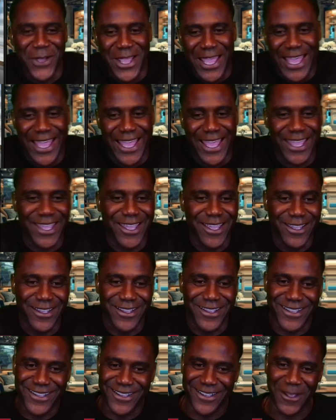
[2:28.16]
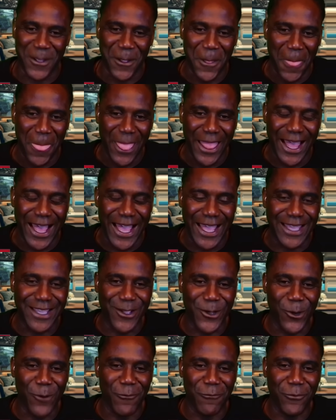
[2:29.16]
Hey, I
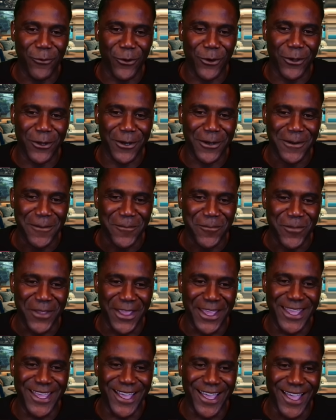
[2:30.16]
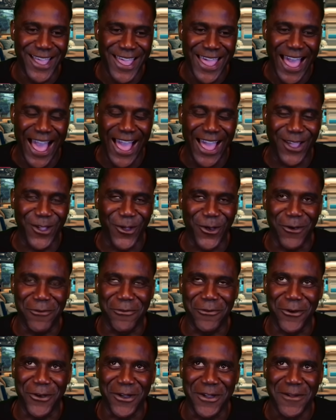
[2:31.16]
go for
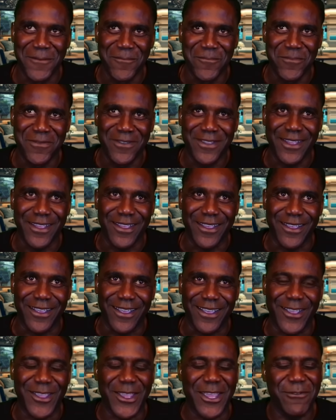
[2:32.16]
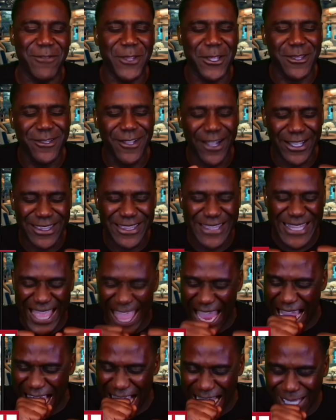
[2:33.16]
if the Dutch
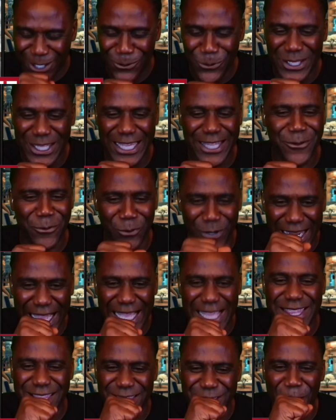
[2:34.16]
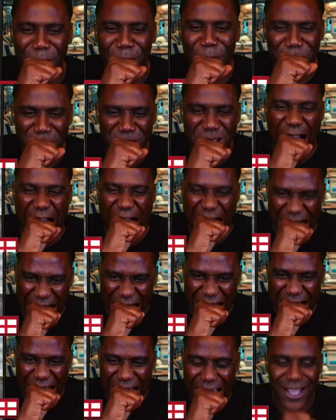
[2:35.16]
do this, what I show you,
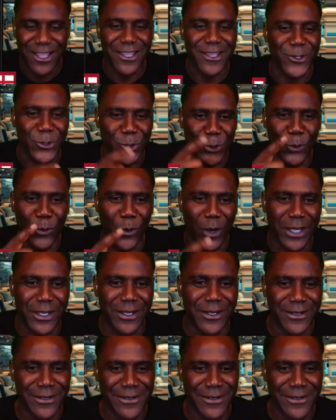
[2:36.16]
2-1.